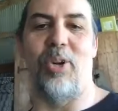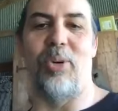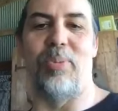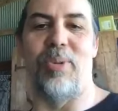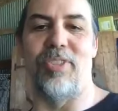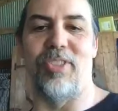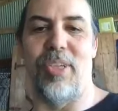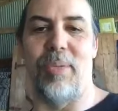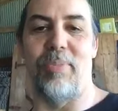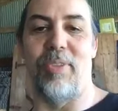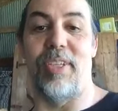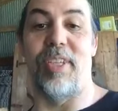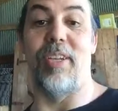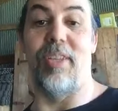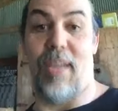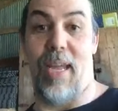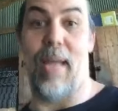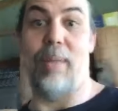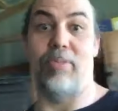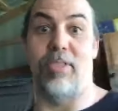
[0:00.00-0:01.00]
cool breeze up the
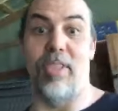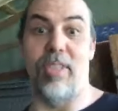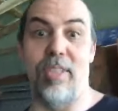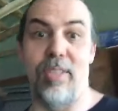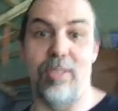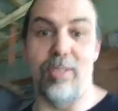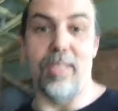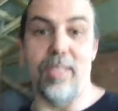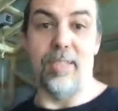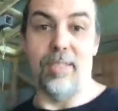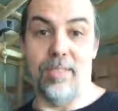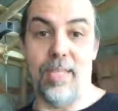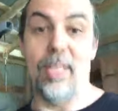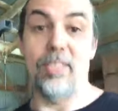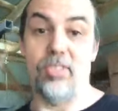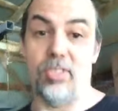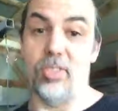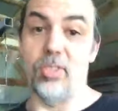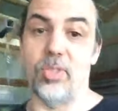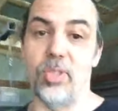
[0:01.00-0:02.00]
kilt. Absolutely,
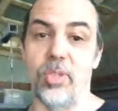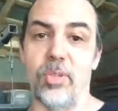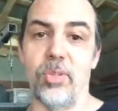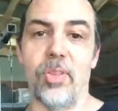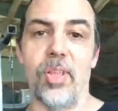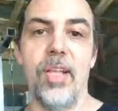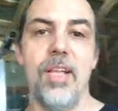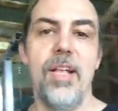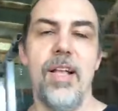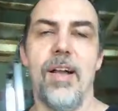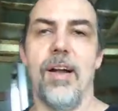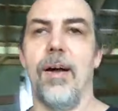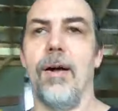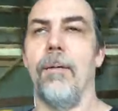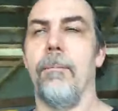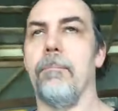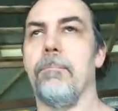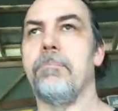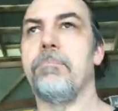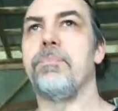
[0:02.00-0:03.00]
that's the truth.
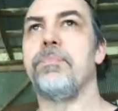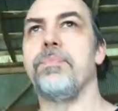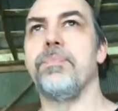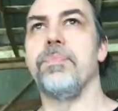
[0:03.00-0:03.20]
Um,